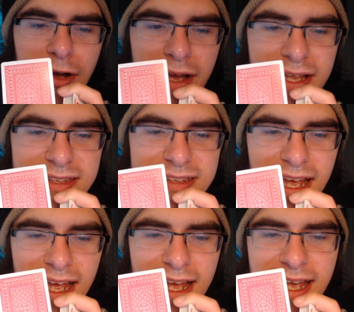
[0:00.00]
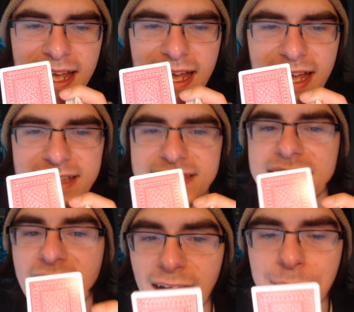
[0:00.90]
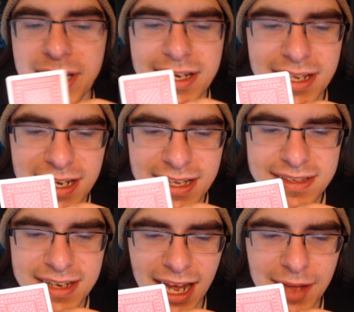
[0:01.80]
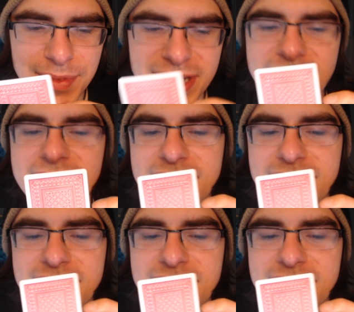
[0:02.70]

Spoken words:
go ahead and say it's diamond. It is diamond.